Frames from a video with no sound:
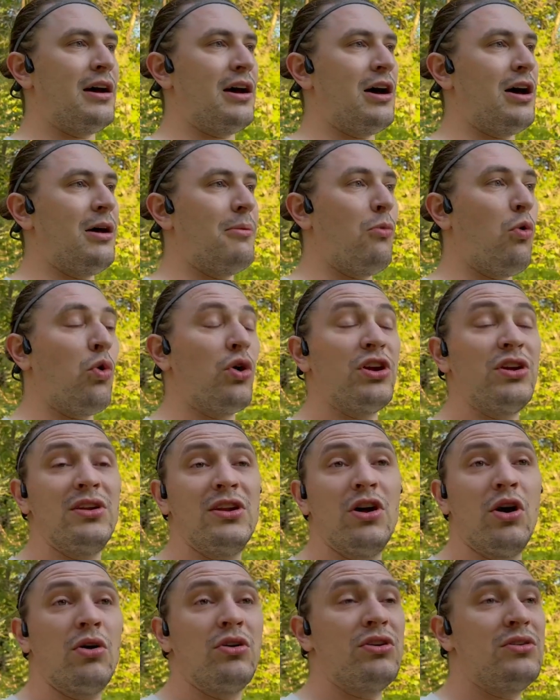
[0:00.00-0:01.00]
um, or
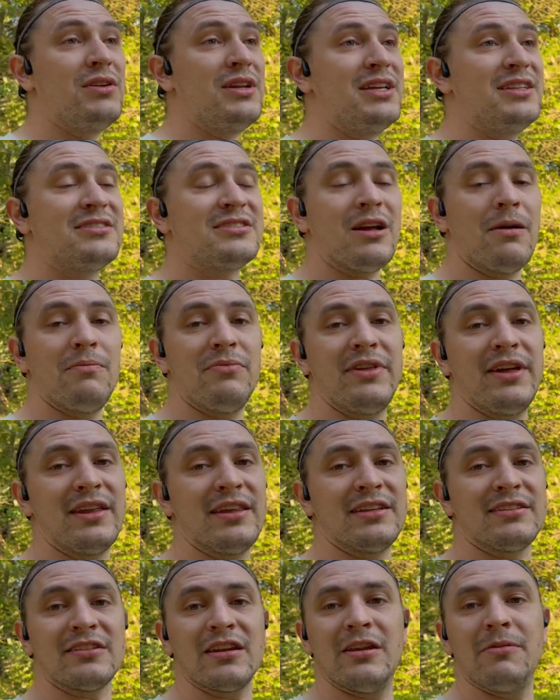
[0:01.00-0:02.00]
you know you need
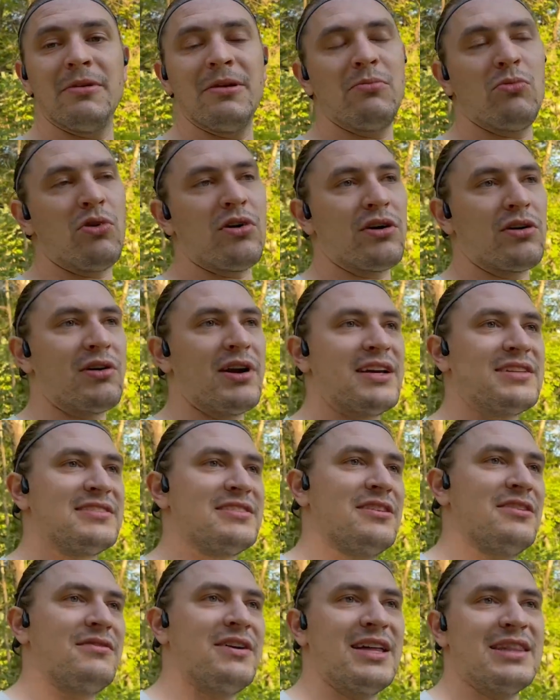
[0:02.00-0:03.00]
something that's going to be more
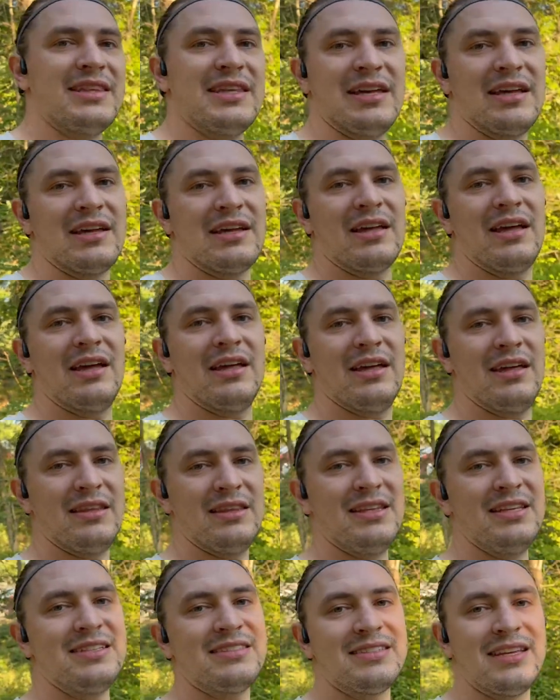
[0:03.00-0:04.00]
aggressive, I think
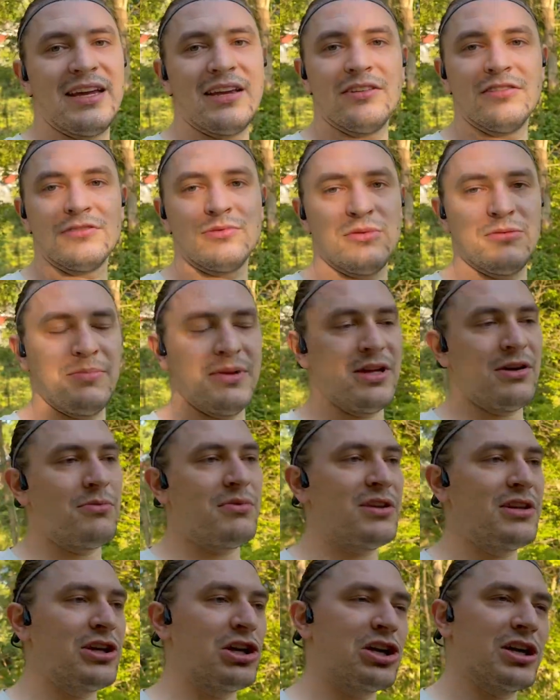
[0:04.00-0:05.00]
these sandals would be a
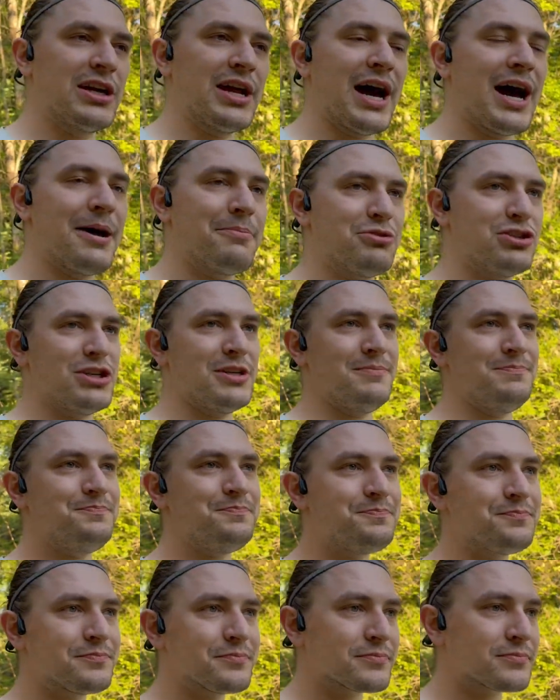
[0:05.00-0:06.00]
really good
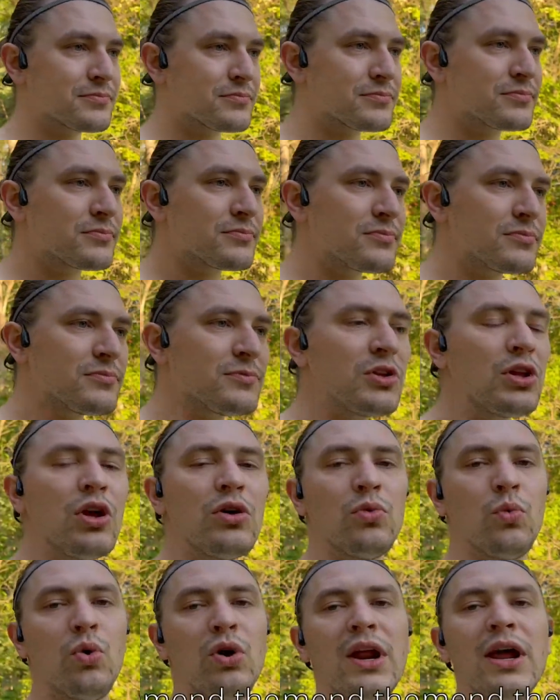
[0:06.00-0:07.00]
option.
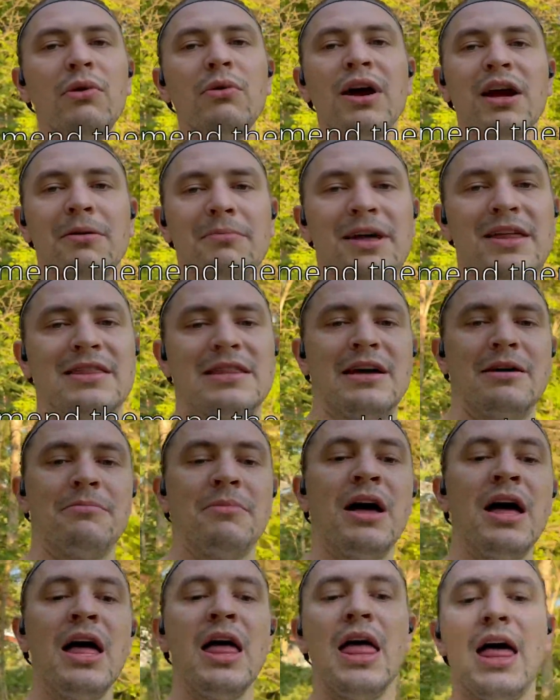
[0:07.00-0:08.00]
Would I recommend
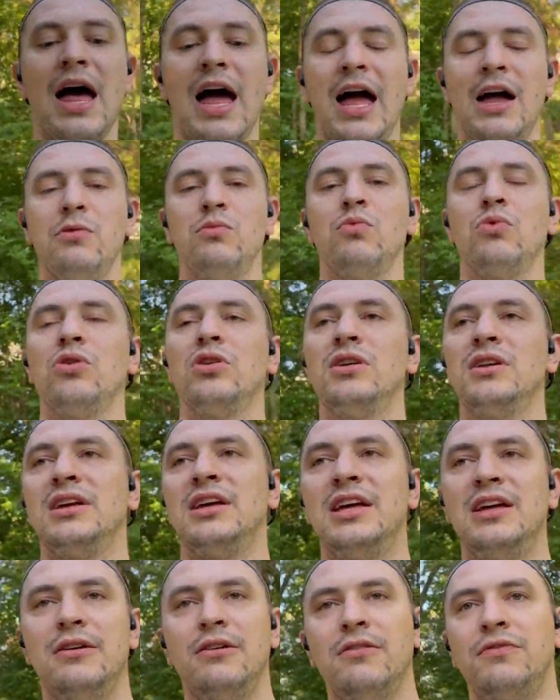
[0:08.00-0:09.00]
them? I
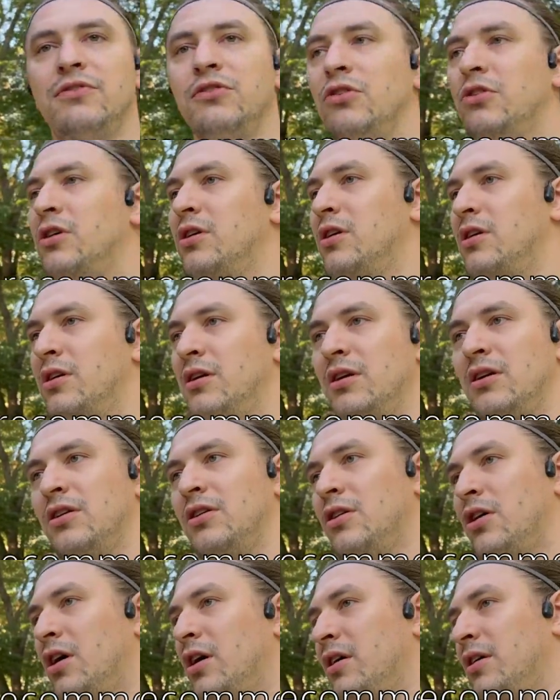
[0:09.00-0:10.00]
would if you're
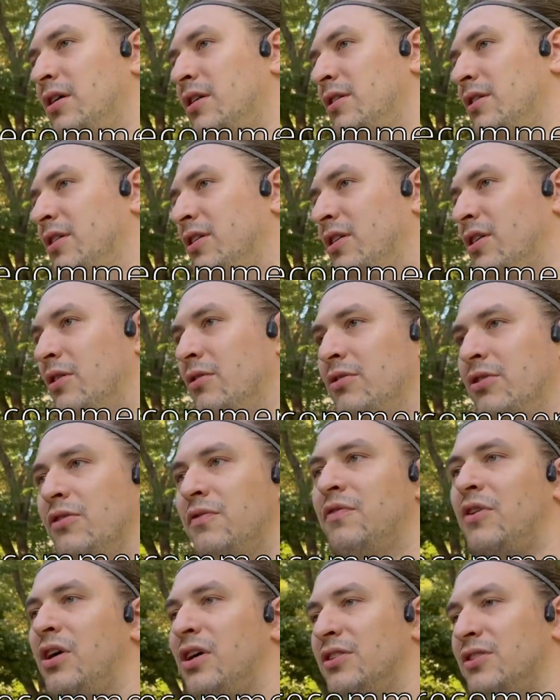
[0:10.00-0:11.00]
all, you know,
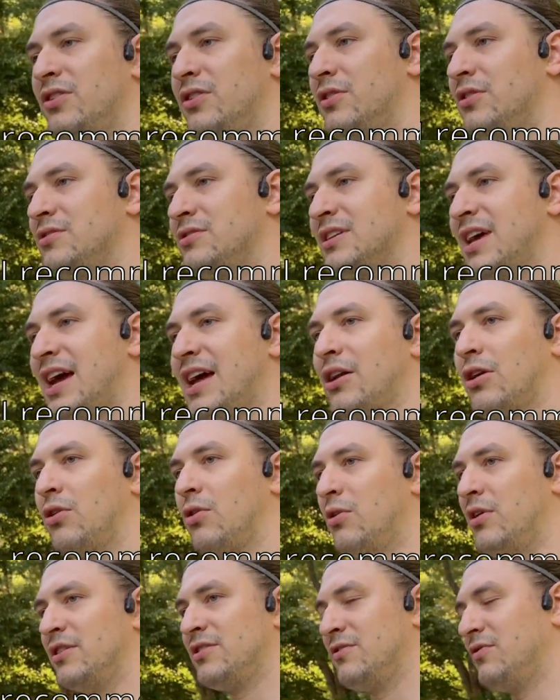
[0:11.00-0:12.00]
you fall into those
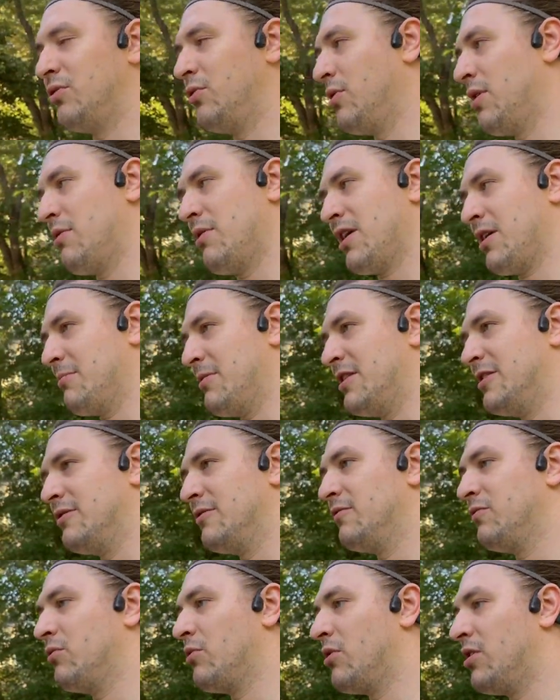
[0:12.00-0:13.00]
categories of who I recommend
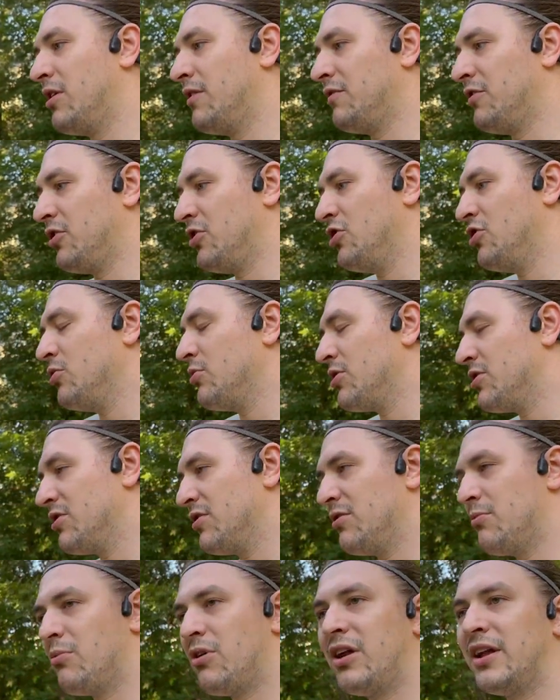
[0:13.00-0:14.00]
them for. If you're newer
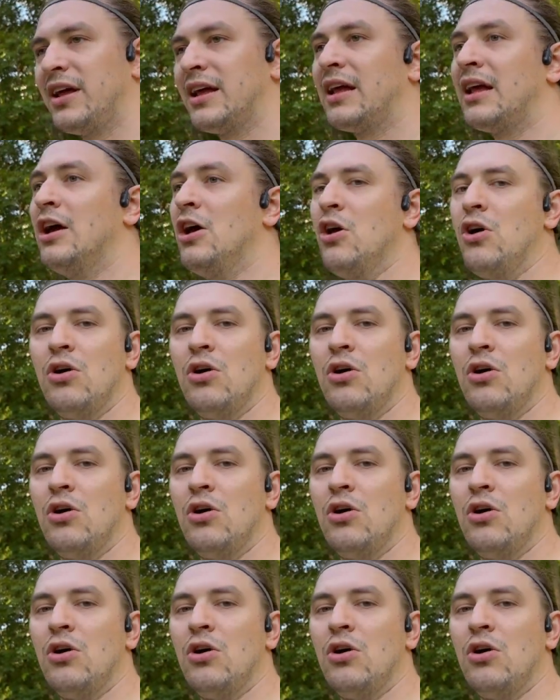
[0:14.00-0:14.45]
to the running,